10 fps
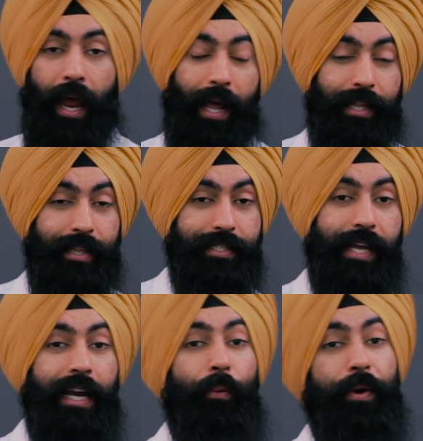And then the
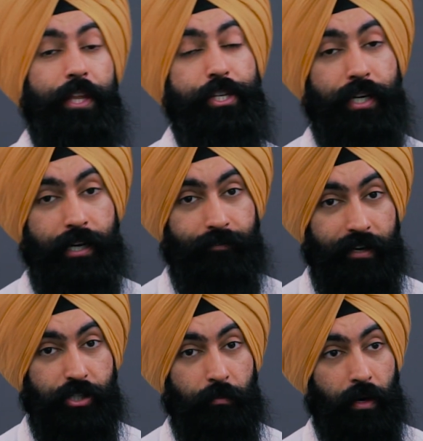second way that you can
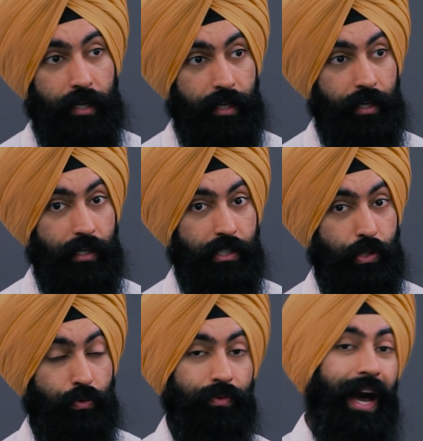invest your money is
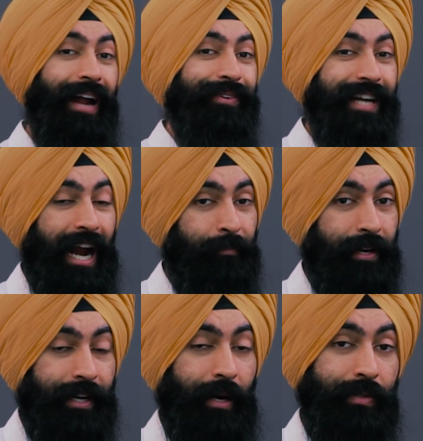through
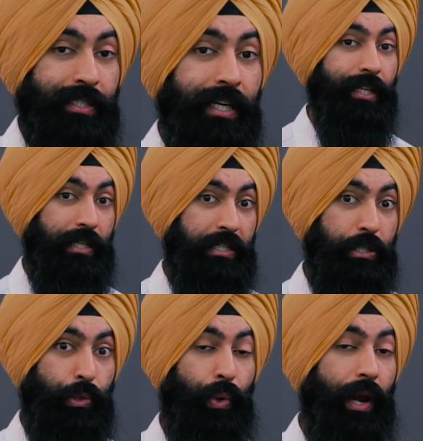non-retirement accounts. This is
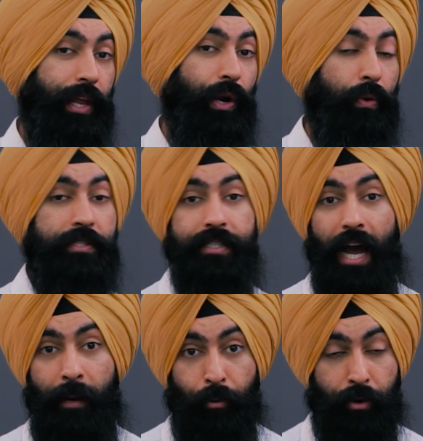through creating your own
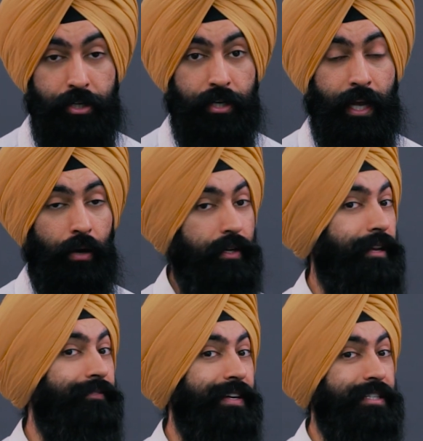stock brokerage account
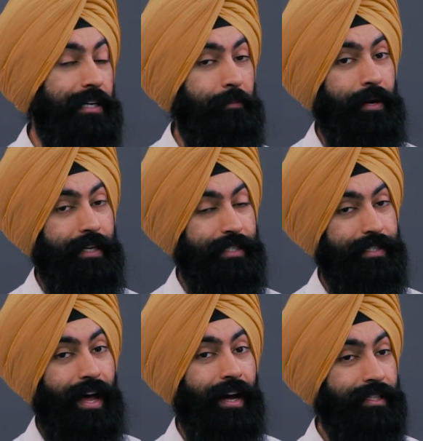and investing your money in
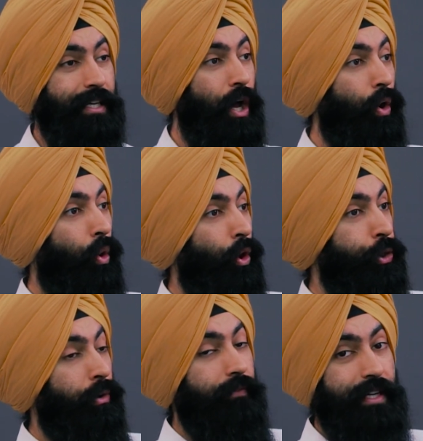stocks or
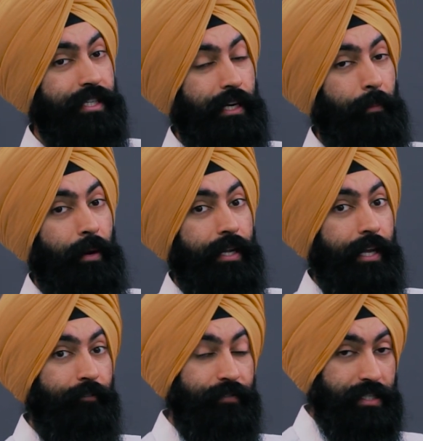through investing your money
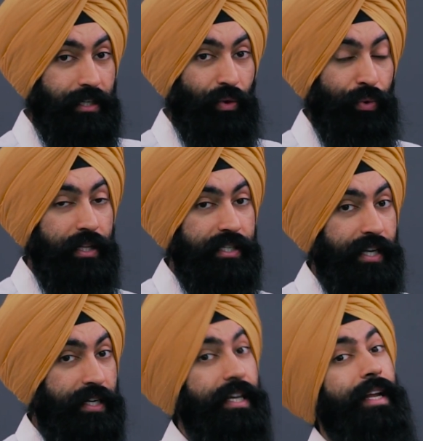in physical real
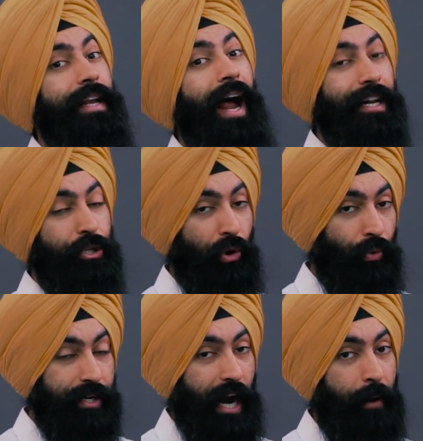estate, not through a
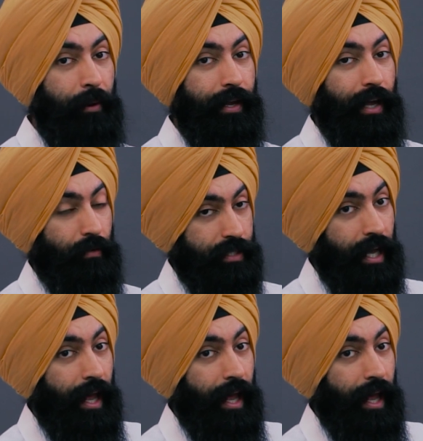retirement account.